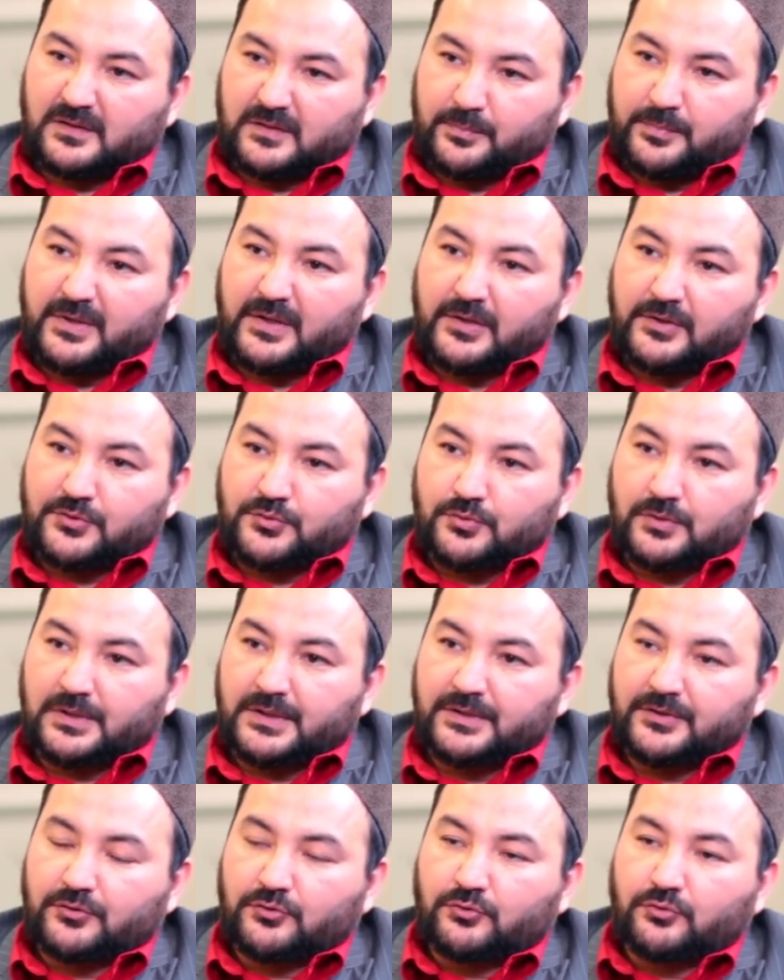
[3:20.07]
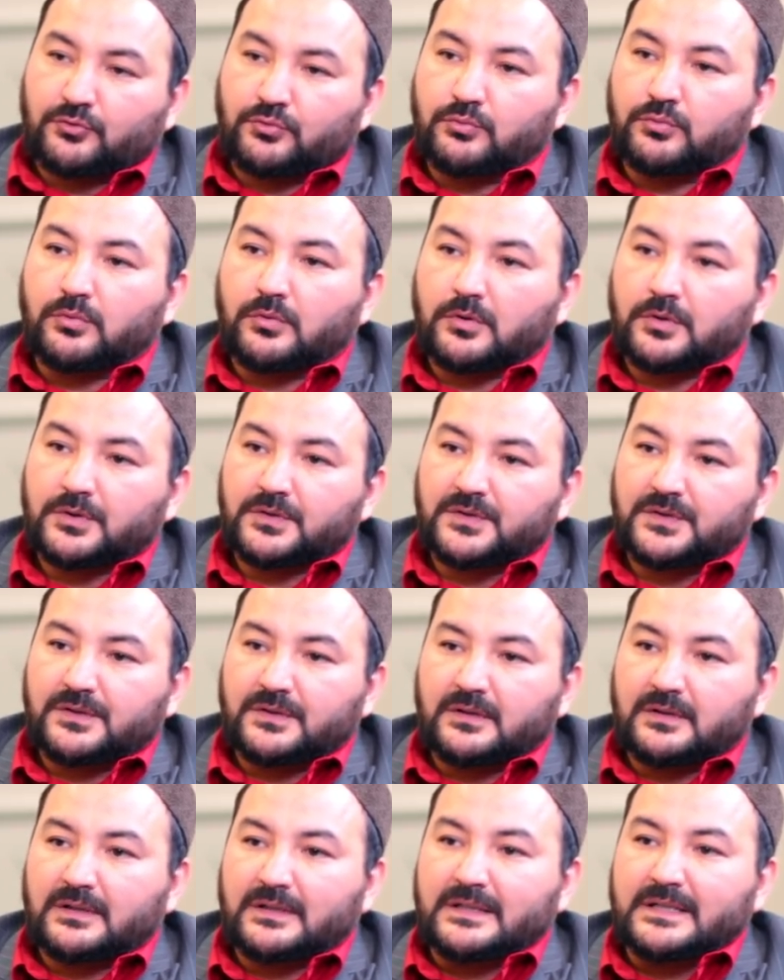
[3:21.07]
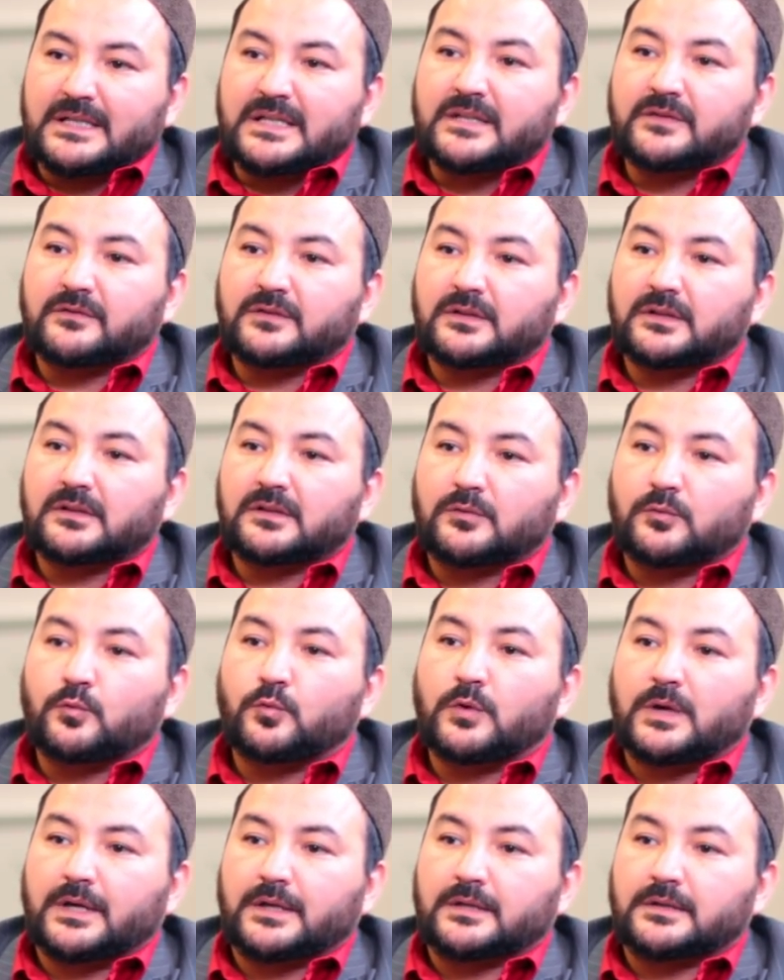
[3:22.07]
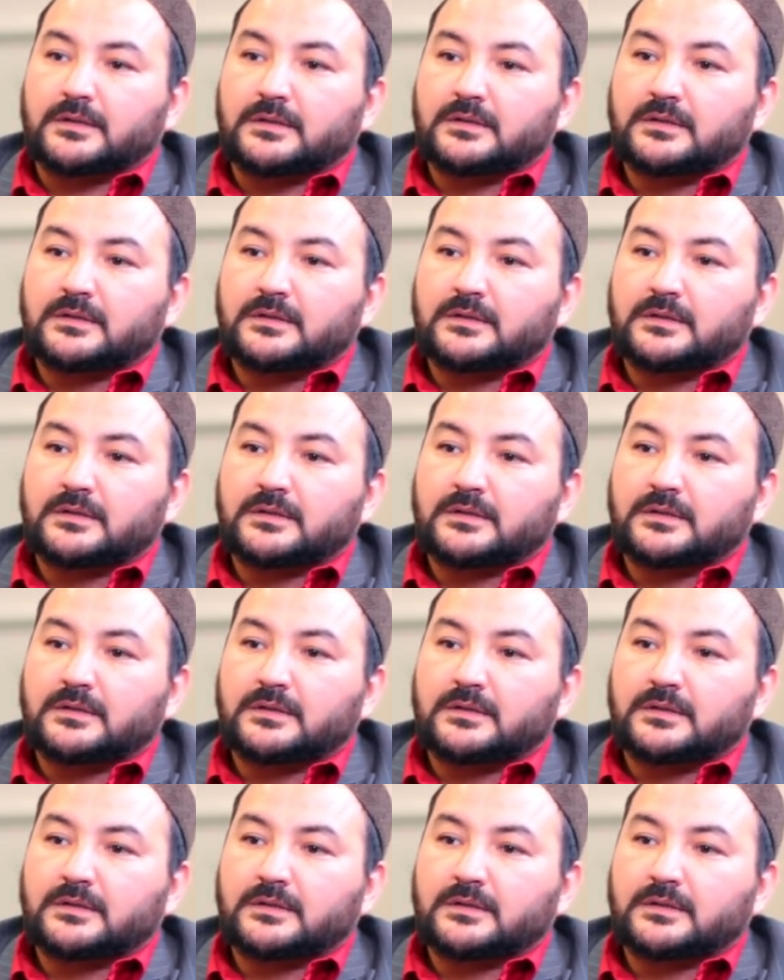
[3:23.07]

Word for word: spiritually towards evil way